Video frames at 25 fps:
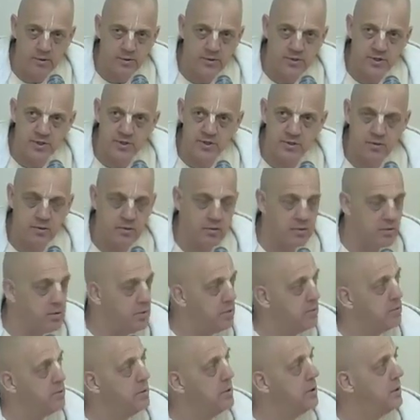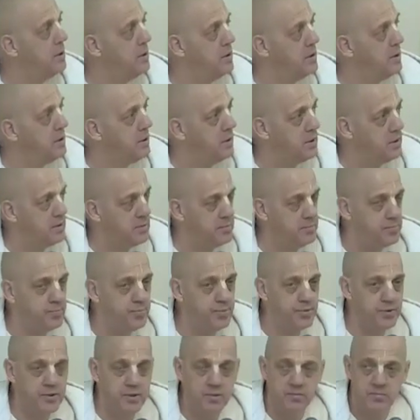just,
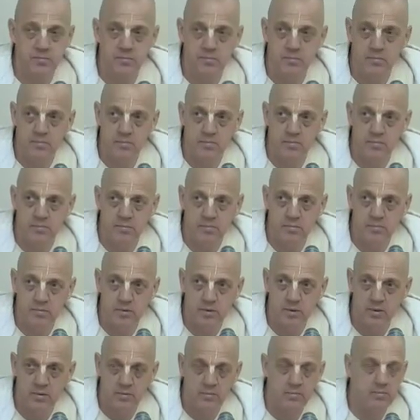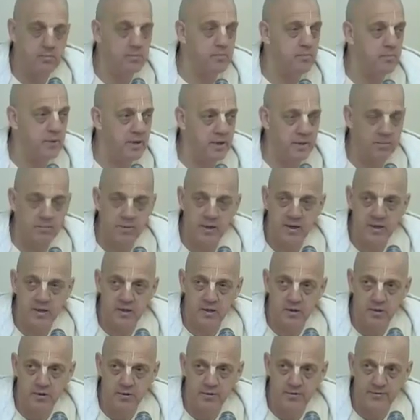put them, make
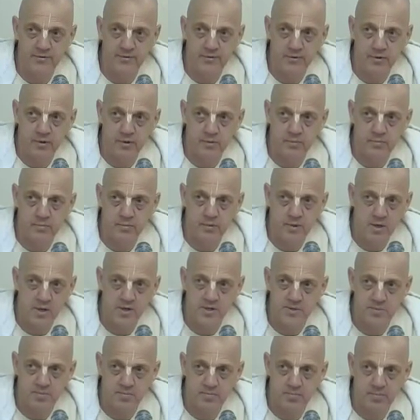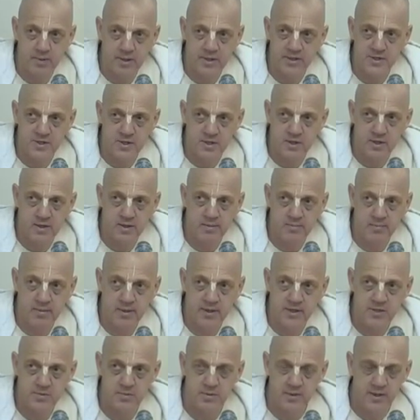an altar for them, nice place, clean
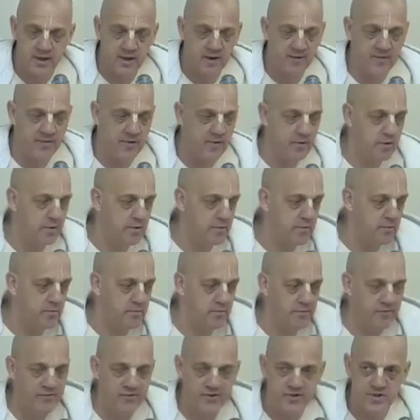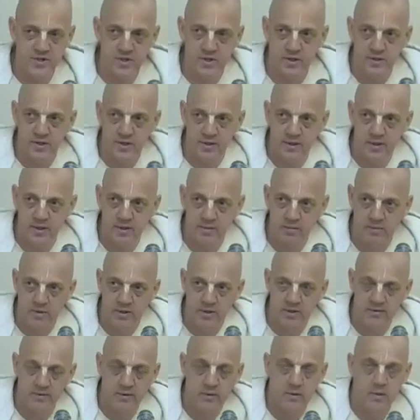place where they have their own facility there,
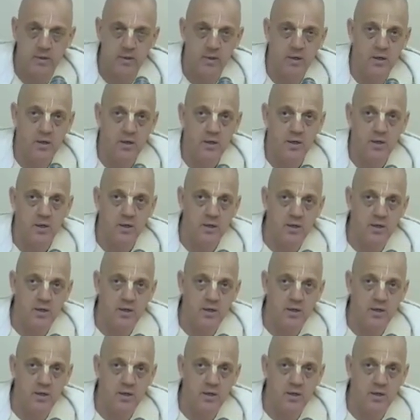whatever. You